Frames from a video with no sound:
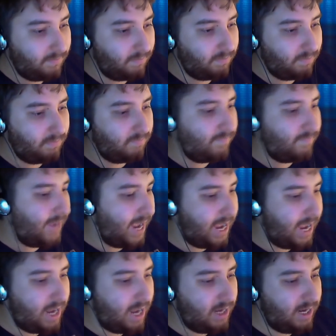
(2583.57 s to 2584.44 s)
And
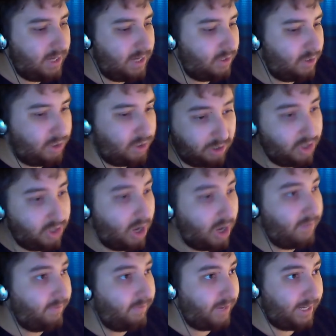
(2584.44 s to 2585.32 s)
it starts off
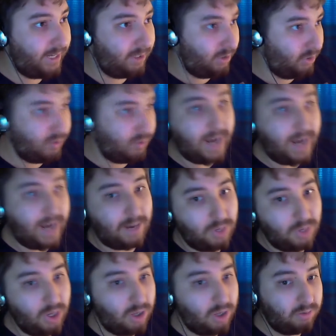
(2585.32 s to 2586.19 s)
like Dragon
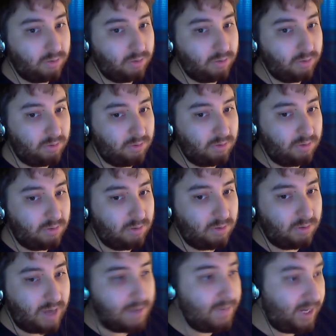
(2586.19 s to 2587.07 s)
Ball. I
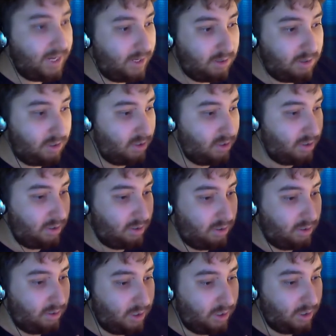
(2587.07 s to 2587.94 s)
mean,
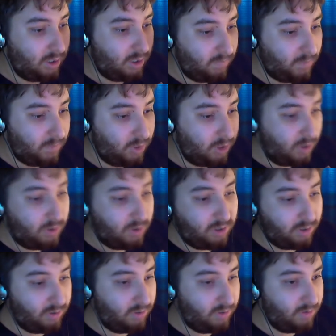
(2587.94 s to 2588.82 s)

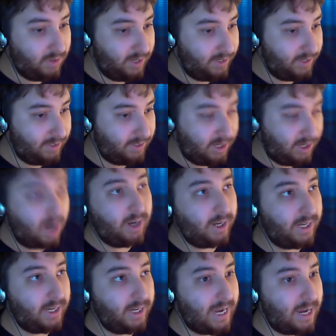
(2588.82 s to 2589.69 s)
Goku is young
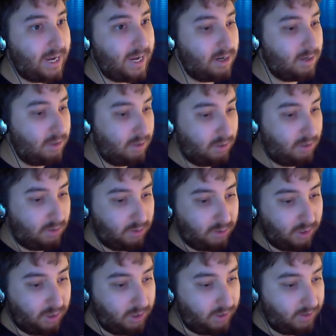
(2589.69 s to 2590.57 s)
again.
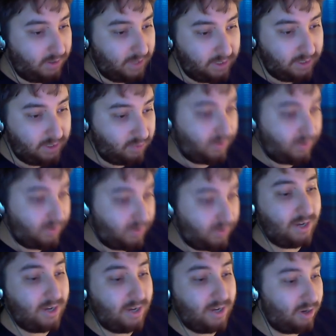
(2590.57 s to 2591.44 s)
His
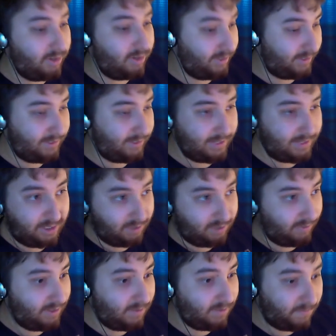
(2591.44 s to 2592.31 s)
granddaughter is essentially
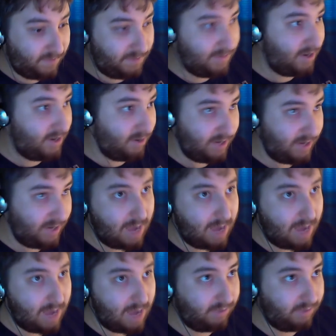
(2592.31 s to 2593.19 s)
the female comic
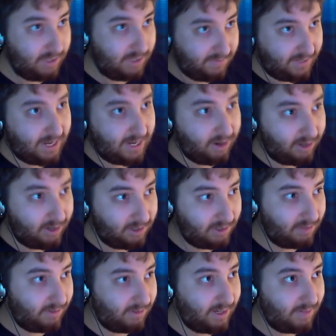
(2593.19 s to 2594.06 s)
relief character
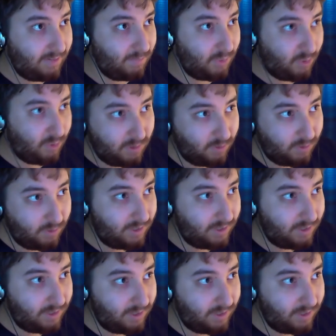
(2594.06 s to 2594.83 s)
like Bulma was.